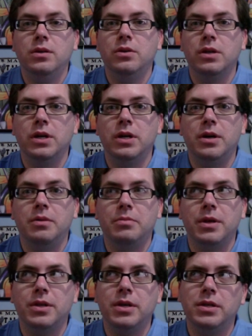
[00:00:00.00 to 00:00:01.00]
You
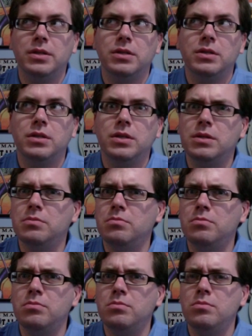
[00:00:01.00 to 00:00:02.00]
know, I think is it
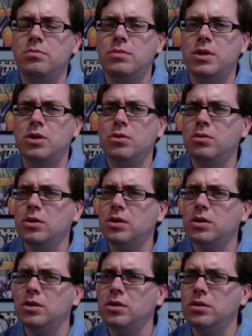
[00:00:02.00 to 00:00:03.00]

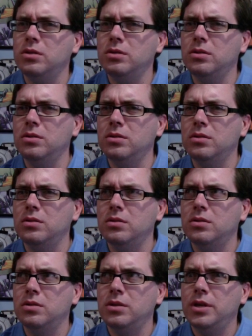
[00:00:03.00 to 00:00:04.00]
Miracle
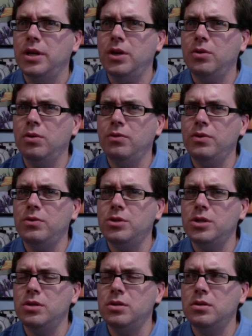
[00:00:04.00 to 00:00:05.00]
Hero
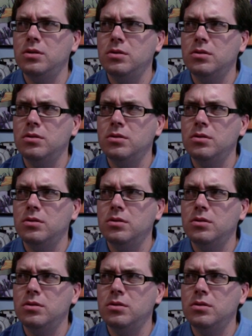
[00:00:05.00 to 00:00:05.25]
Fusion?